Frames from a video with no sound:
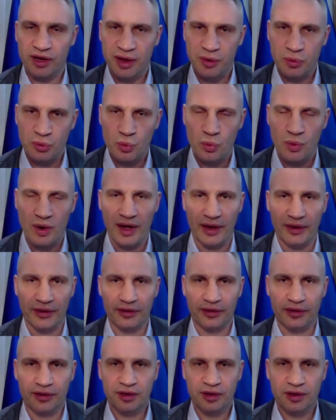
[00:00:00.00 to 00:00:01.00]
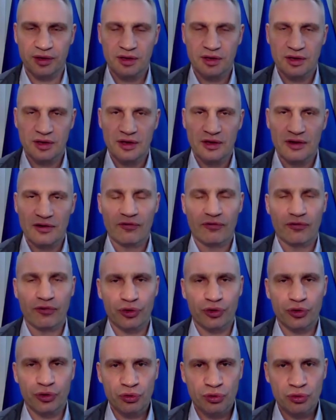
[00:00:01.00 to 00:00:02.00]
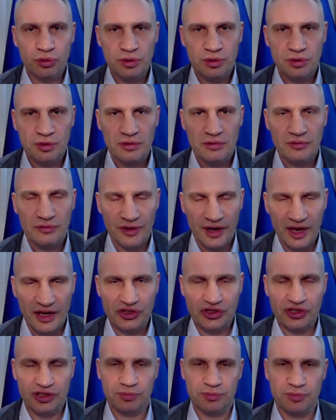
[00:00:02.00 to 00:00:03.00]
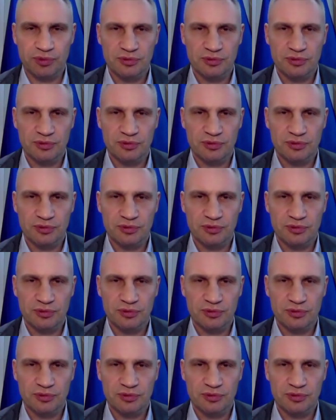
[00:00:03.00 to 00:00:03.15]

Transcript: everyone, for your friendship,